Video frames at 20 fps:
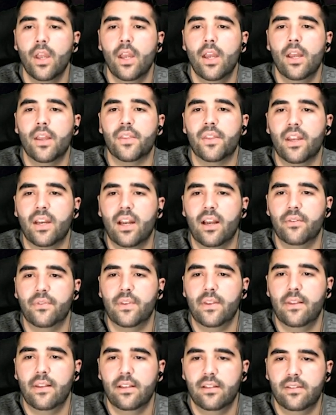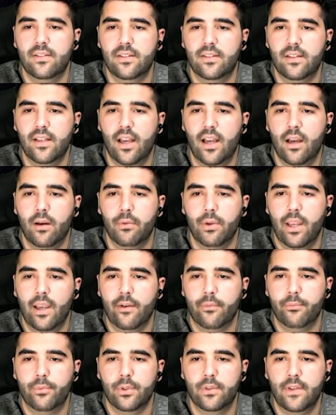Then after this, we
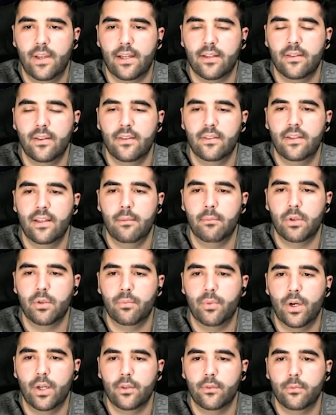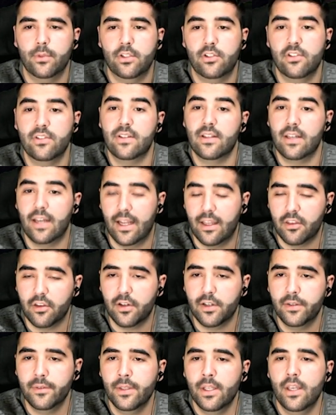have Protected Demon Bot, which is a
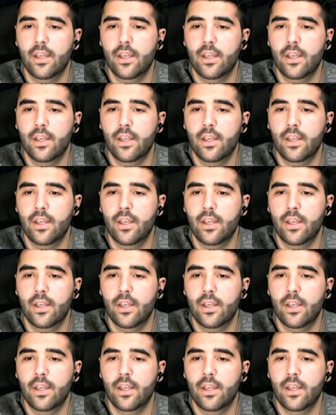Nether.